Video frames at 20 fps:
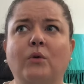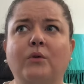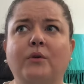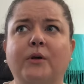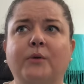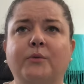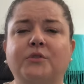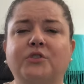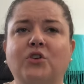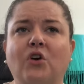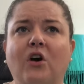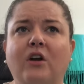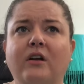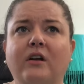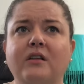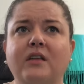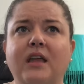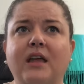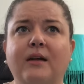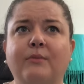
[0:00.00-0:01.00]
it was caught
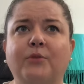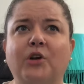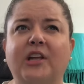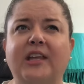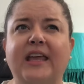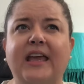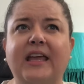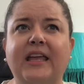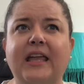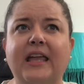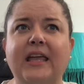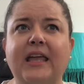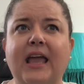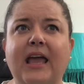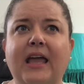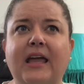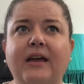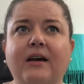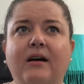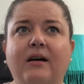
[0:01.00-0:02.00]
on camera kicking
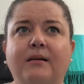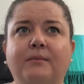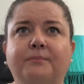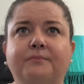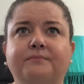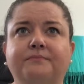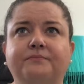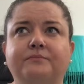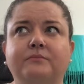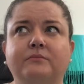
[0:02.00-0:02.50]
a um,